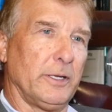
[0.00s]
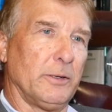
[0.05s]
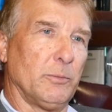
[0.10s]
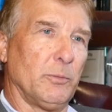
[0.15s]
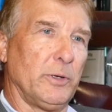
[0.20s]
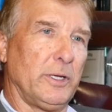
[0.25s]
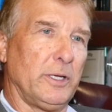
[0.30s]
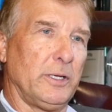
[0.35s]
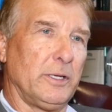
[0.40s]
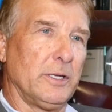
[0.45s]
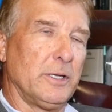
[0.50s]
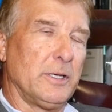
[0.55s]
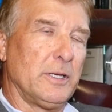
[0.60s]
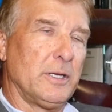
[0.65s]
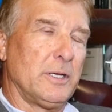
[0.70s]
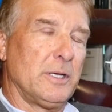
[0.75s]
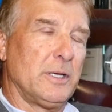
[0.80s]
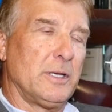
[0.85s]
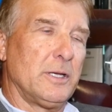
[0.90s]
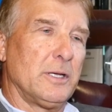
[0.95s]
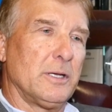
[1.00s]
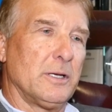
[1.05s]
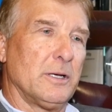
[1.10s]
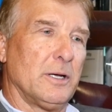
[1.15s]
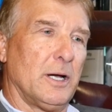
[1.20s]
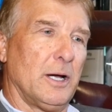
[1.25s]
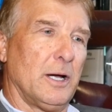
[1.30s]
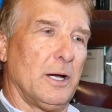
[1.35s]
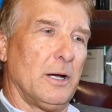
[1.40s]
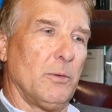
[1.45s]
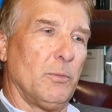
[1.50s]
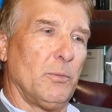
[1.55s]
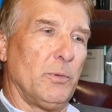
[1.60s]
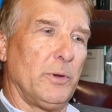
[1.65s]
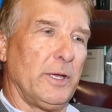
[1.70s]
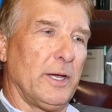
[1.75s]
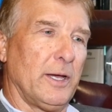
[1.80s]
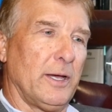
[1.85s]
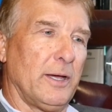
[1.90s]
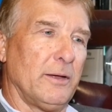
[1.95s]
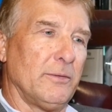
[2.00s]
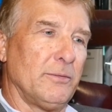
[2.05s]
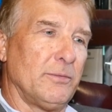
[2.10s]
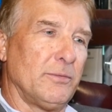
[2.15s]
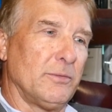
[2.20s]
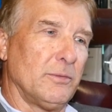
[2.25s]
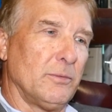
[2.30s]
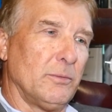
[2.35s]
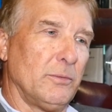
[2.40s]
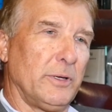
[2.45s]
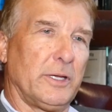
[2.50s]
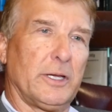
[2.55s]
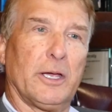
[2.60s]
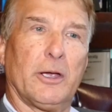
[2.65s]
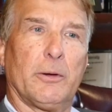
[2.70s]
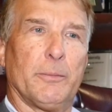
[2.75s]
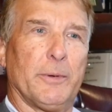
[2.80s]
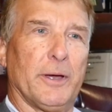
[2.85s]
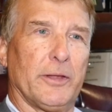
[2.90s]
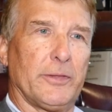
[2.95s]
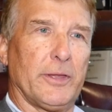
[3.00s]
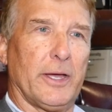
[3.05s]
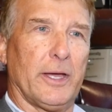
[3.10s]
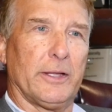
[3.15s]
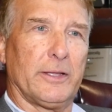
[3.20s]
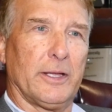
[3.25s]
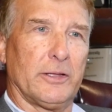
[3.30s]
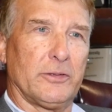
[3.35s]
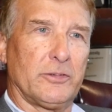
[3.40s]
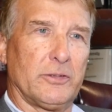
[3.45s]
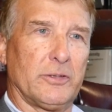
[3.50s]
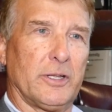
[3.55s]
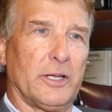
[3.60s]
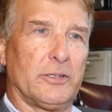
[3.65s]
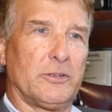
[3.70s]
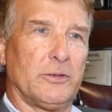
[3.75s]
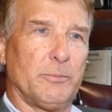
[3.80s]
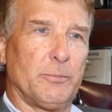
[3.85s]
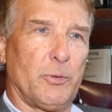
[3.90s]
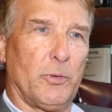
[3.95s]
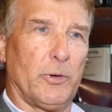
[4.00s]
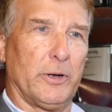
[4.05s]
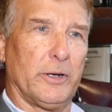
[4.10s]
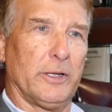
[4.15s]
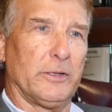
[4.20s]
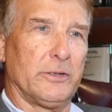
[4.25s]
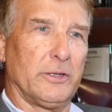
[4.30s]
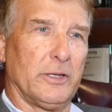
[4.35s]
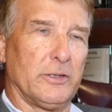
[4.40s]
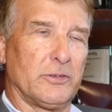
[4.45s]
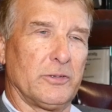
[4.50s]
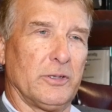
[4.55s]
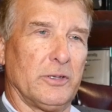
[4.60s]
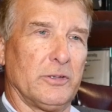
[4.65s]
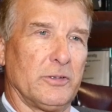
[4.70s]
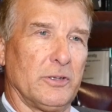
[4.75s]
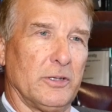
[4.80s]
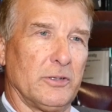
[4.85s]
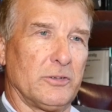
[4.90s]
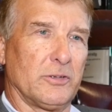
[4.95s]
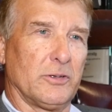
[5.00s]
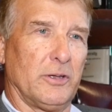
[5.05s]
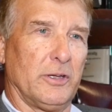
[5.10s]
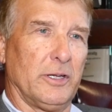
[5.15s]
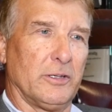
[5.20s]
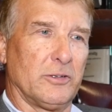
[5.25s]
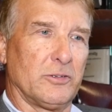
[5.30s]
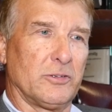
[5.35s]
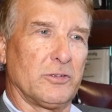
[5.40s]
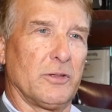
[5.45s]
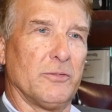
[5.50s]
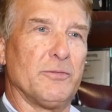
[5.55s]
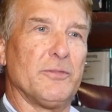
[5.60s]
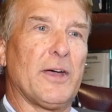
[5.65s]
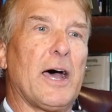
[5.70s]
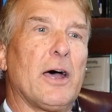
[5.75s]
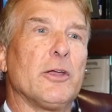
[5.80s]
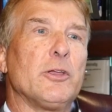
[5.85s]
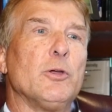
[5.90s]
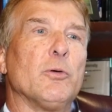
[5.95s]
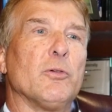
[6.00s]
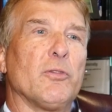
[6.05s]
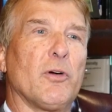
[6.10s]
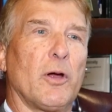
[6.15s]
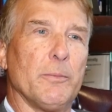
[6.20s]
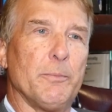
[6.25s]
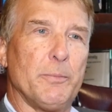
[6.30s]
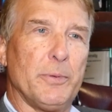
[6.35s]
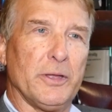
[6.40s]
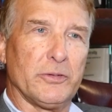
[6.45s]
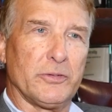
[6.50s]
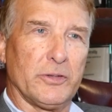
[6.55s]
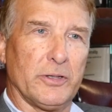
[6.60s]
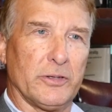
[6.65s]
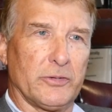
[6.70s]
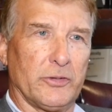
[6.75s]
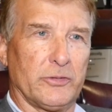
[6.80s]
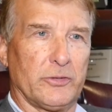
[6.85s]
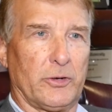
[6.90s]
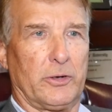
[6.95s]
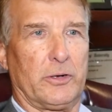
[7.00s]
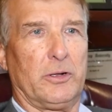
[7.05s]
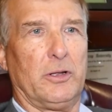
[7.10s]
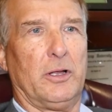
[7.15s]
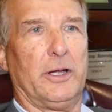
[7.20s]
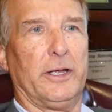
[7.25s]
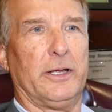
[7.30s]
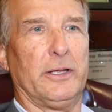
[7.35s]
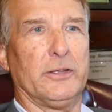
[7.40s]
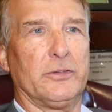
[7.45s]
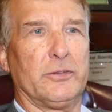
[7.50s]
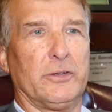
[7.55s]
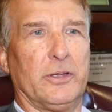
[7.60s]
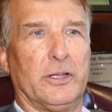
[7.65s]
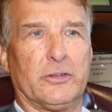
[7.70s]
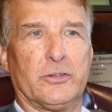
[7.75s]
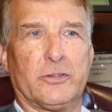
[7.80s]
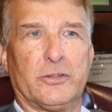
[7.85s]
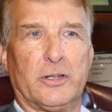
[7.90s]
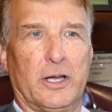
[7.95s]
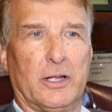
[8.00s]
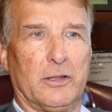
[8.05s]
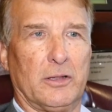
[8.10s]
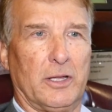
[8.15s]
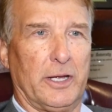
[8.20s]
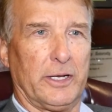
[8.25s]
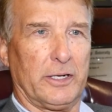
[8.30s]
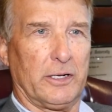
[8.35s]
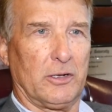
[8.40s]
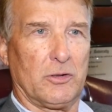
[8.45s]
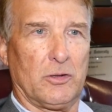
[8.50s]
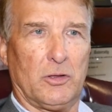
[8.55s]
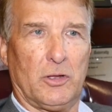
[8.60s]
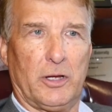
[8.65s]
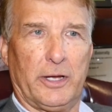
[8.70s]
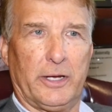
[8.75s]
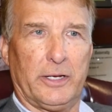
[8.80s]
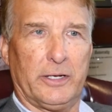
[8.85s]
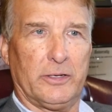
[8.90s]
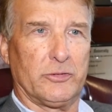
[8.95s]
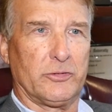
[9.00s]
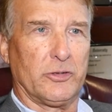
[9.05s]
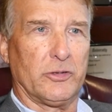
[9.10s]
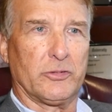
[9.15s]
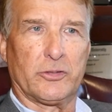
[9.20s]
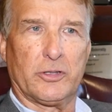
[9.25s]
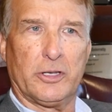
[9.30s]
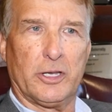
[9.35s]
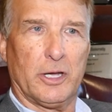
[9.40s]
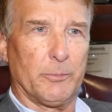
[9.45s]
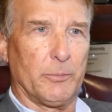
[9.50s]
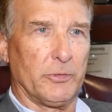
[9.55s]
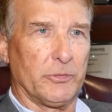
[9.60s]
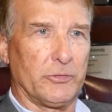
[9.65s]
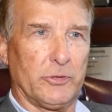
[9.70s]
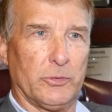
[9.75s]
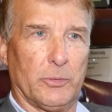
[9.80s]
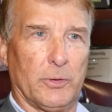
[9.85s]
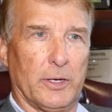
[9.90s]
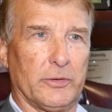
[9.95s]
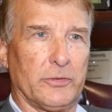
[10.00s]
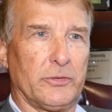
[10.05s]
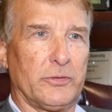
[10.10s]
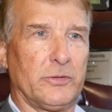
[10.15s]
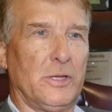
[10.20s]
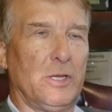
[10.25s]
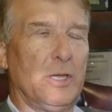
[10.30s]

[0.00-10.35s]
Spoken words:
And we care about that. That's important. It's the value of our business as our clients. It's not like a client is just a number to us.